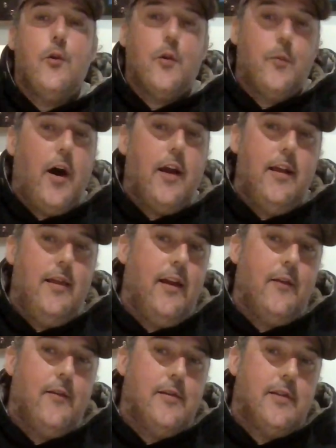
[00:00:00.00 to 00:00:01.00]
her body
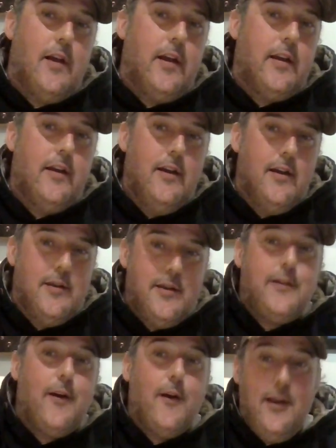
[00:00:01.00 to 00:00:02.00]
language. Like, she
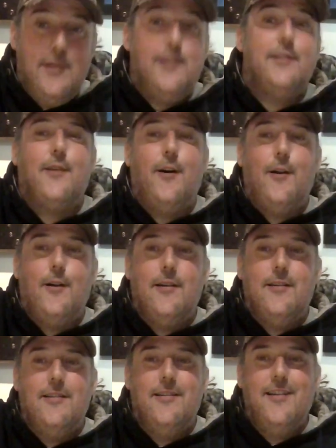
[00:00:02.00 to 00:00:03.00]
turned and she saw it.
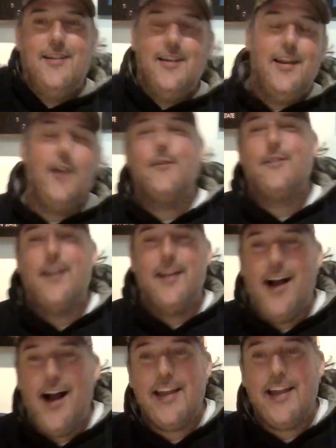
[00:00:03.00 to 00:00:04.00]
And I was like, I